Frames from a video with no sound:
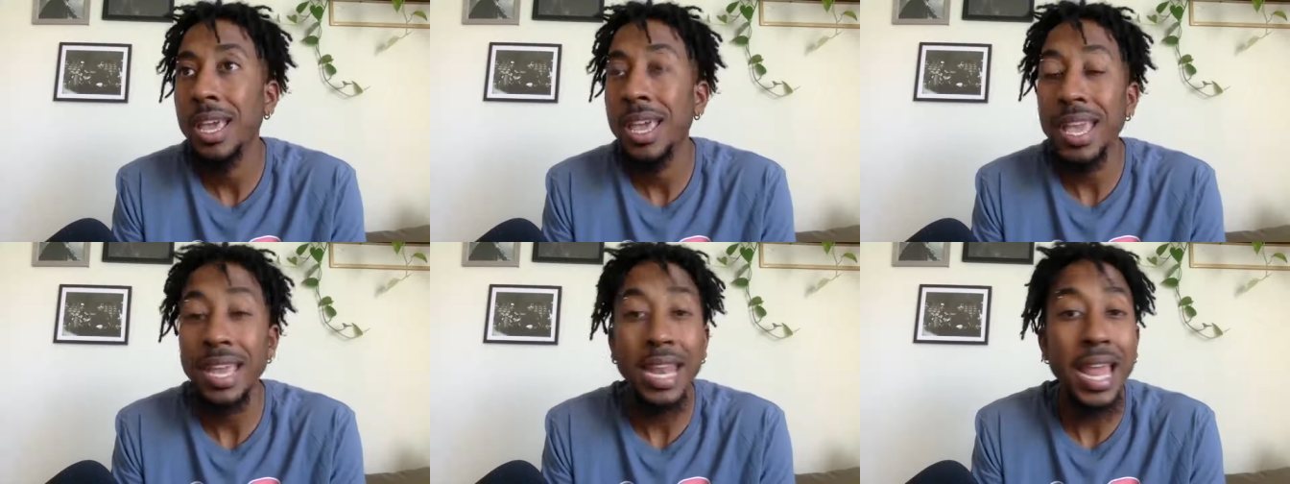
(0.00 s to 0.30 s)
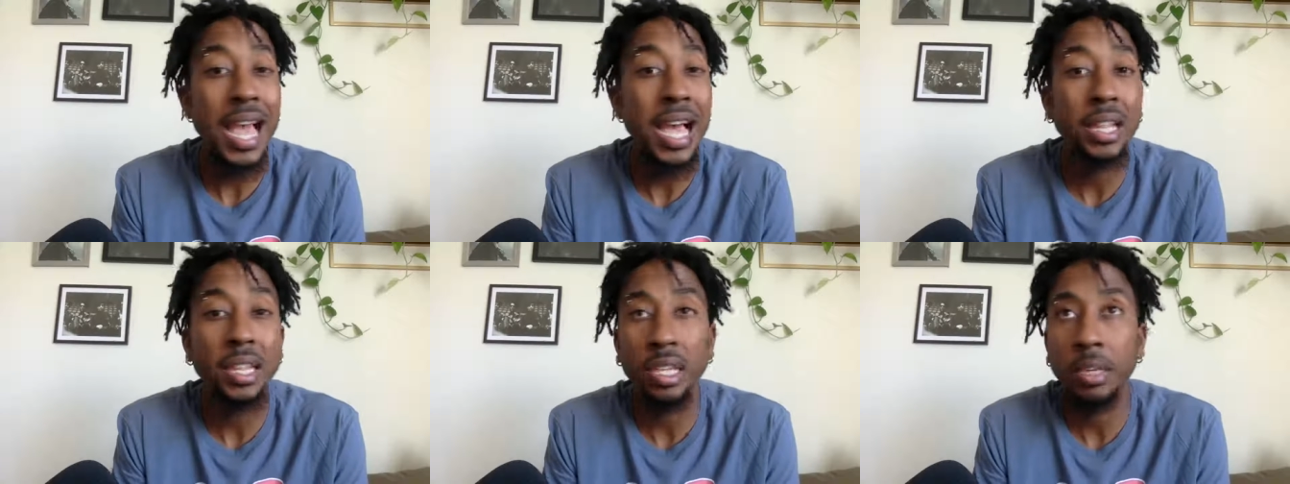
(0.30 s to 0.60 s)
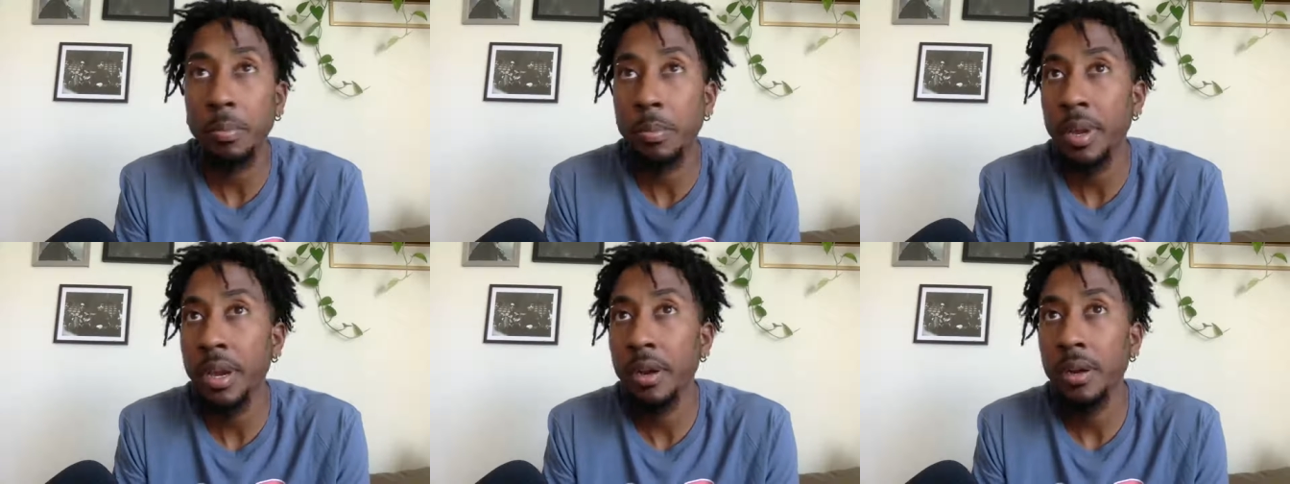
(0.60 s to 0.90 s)
and Alec
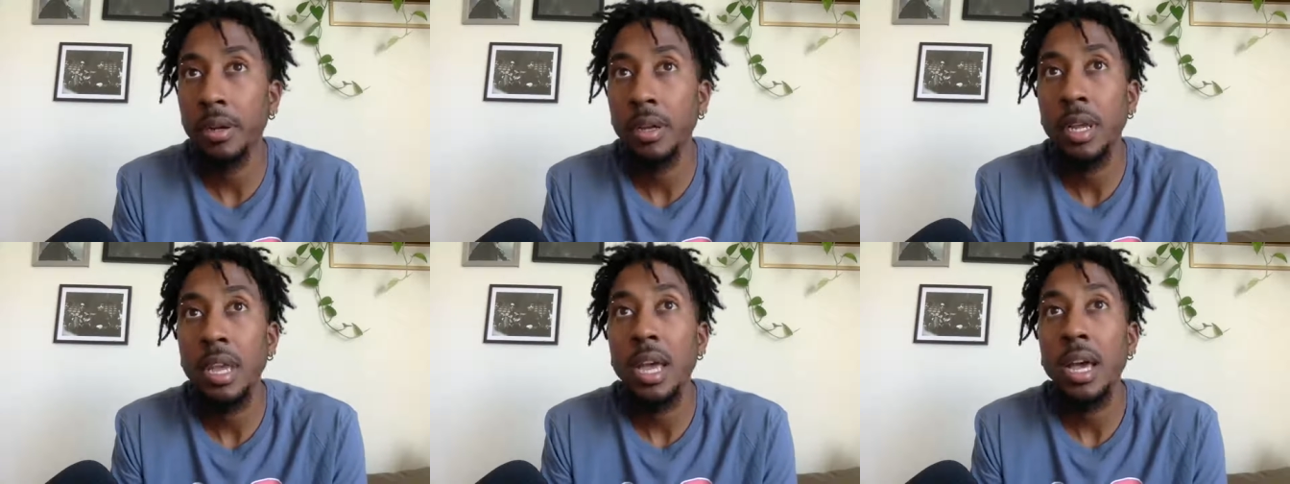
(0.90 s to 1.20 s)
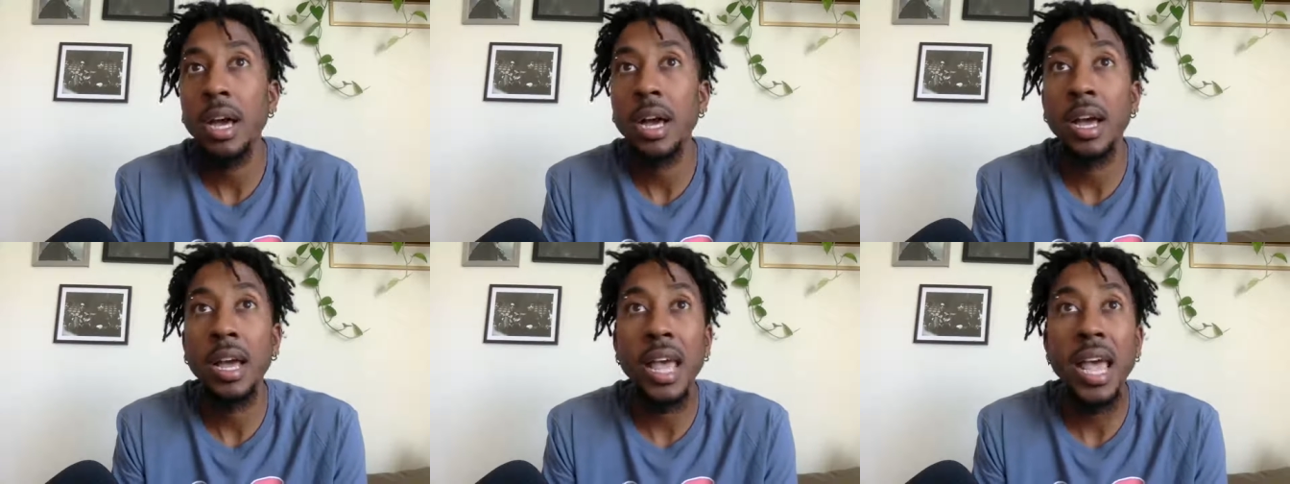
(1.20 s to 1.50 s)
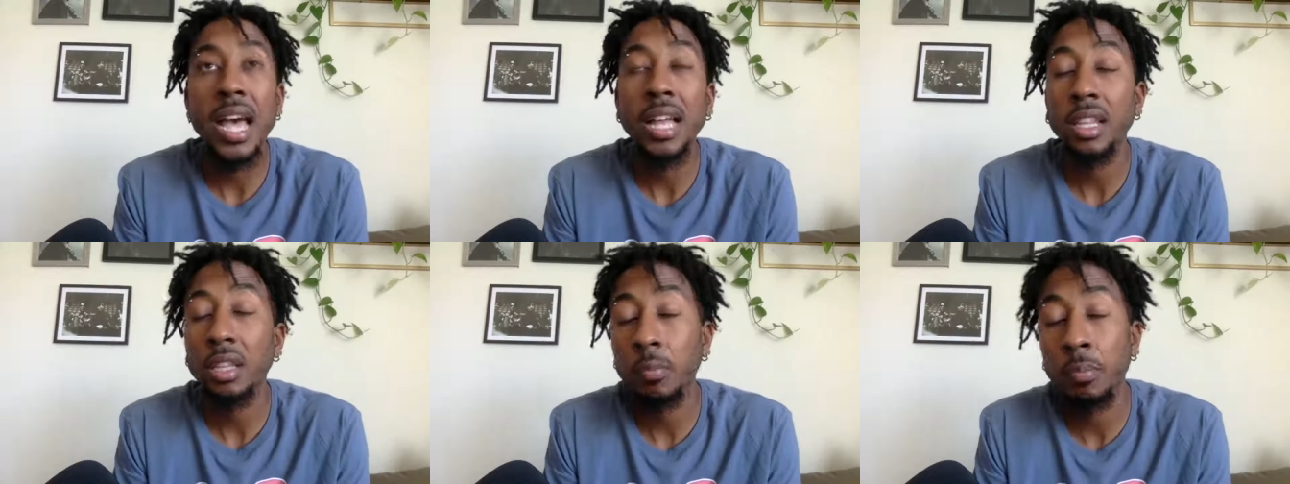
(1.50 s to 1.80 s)

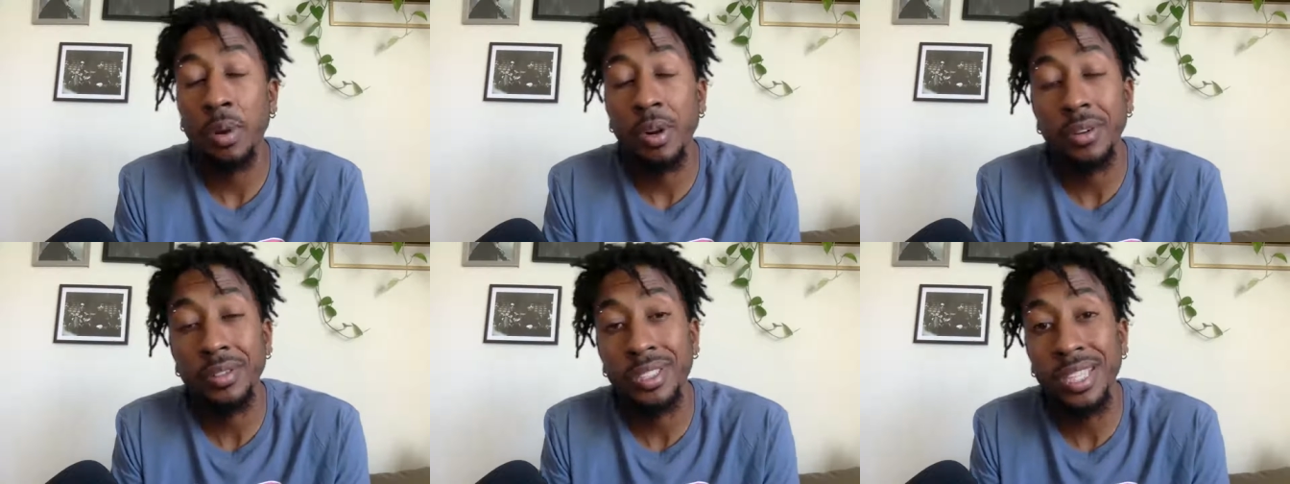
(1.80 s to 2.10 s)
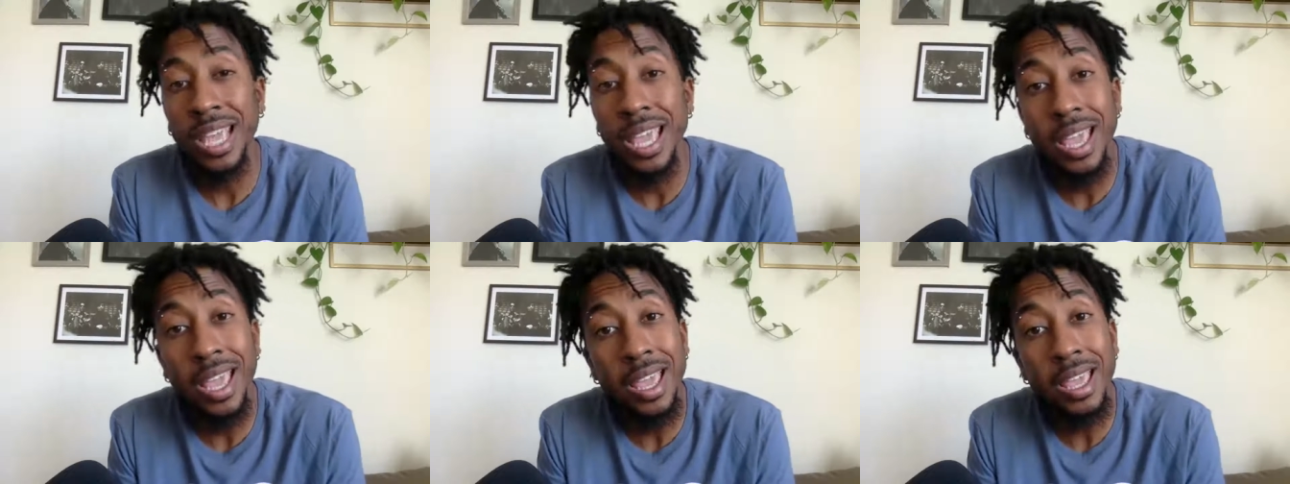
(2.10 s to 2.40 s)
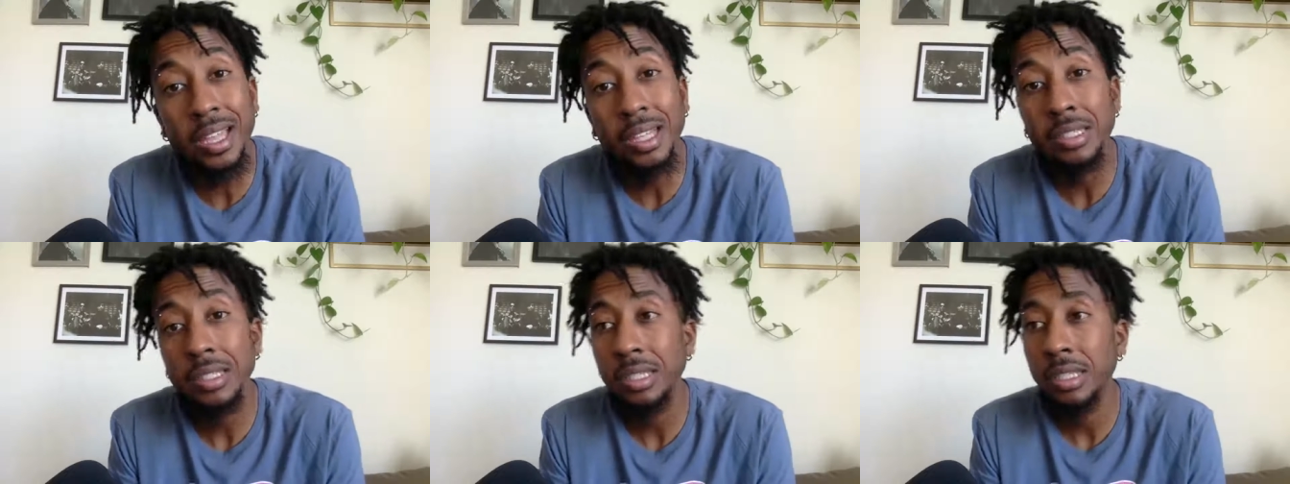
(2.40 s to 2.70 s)
Burks'
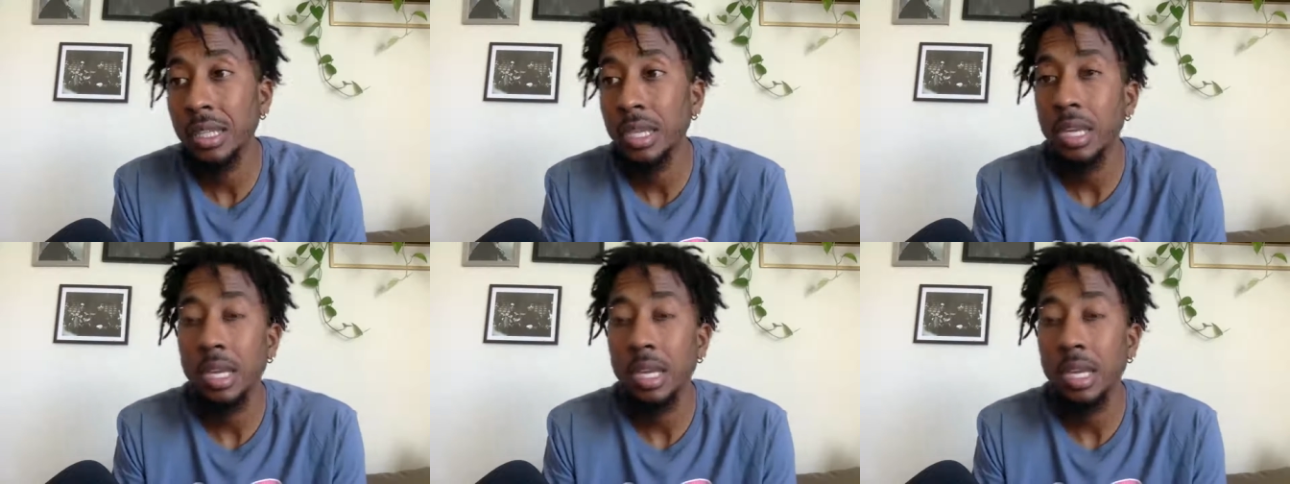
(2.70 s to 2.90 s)
hands